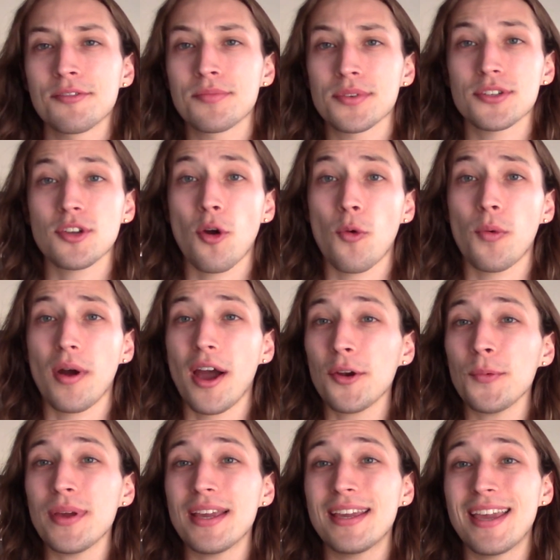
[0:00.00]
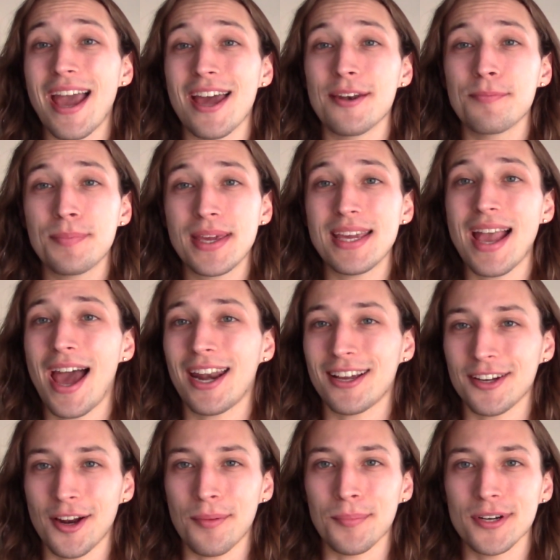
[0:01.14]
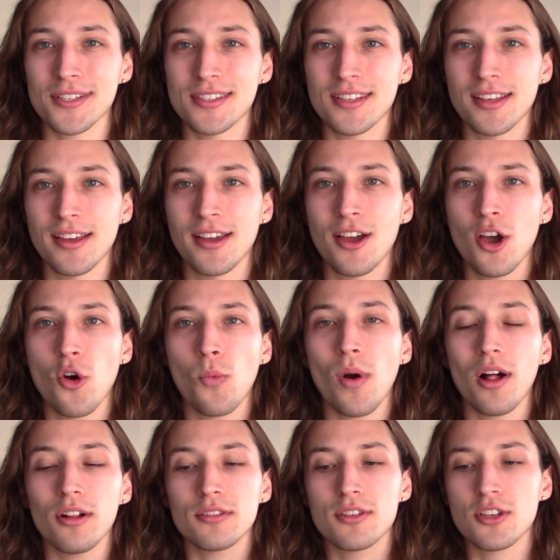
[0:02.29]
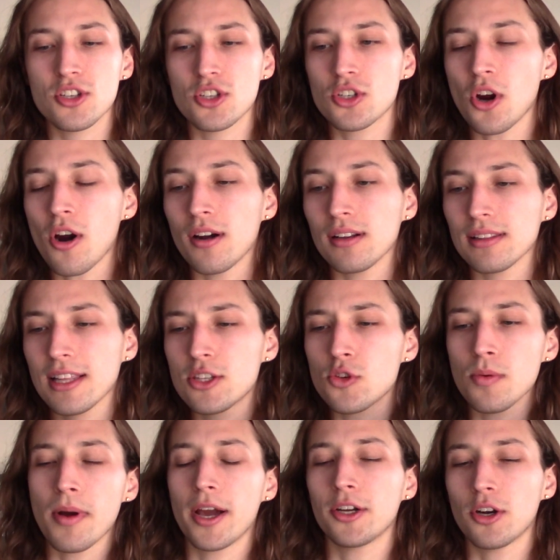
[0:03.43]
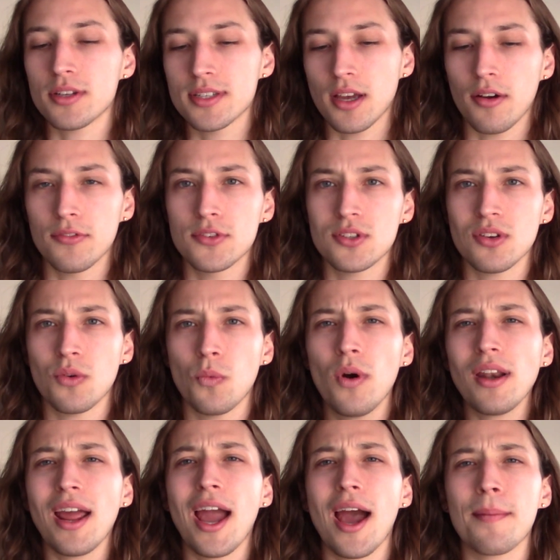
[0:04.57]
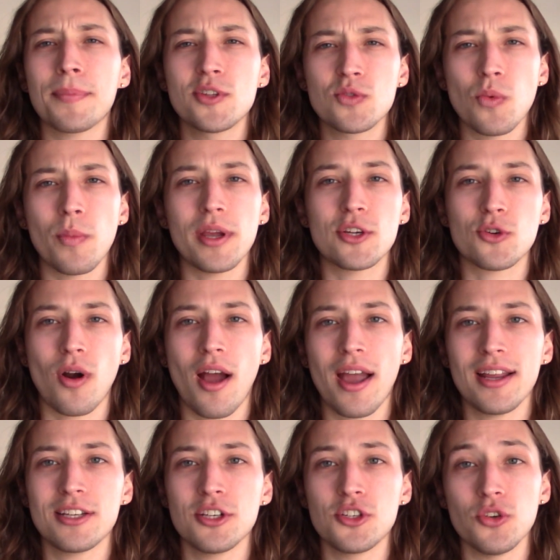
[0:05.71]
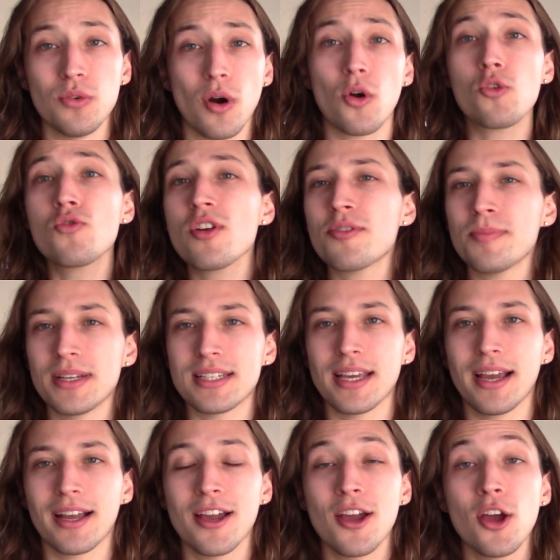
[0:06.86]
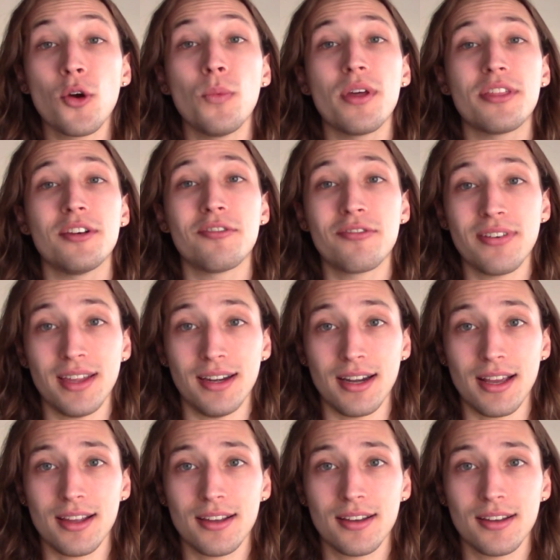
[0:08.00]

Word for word: So how do we get p-adic numbers? Well, to start, let's remind ourselves what happens when we try to do arithmetic with infinity.